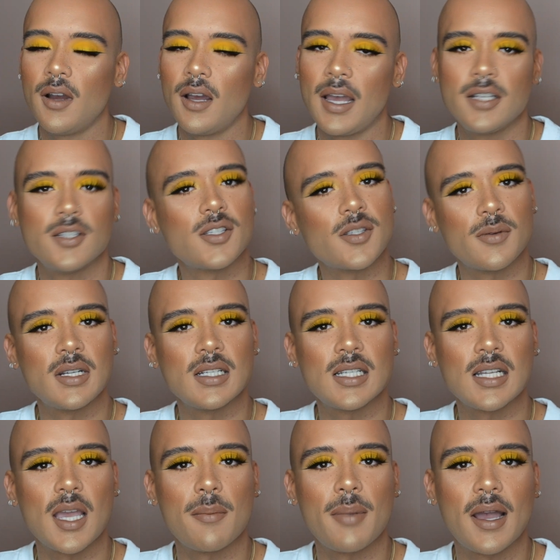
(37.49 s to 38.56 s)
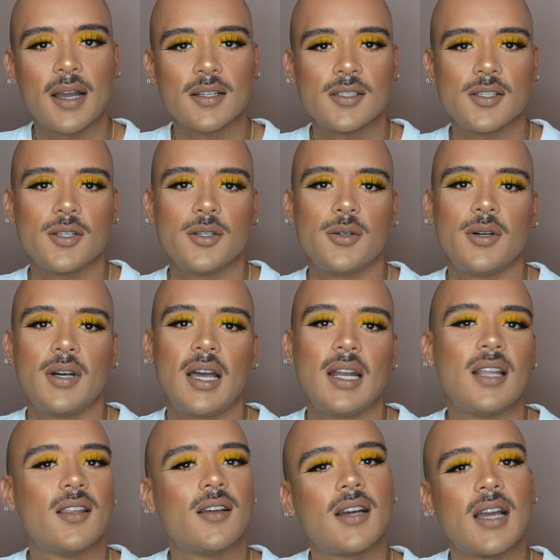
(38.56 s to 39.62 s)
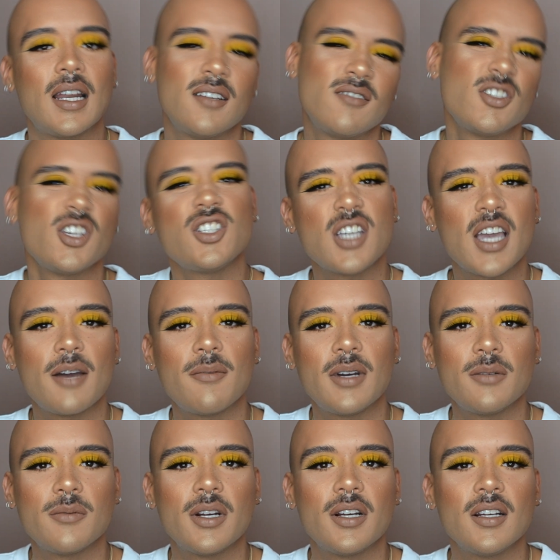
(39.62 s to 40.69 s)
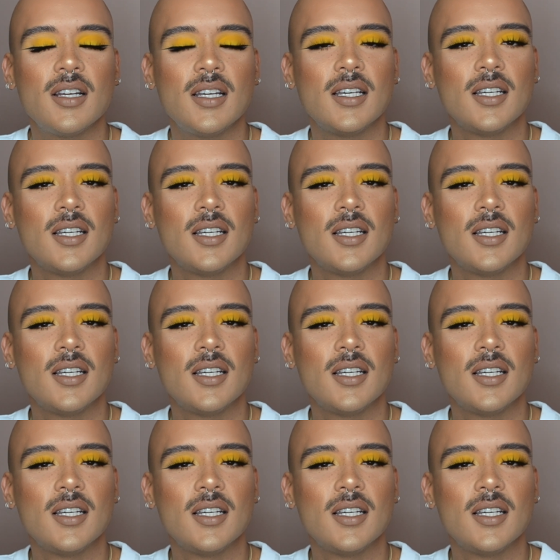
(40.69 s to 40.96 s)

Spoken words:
I just wanted to get back to another kind of chit chat one where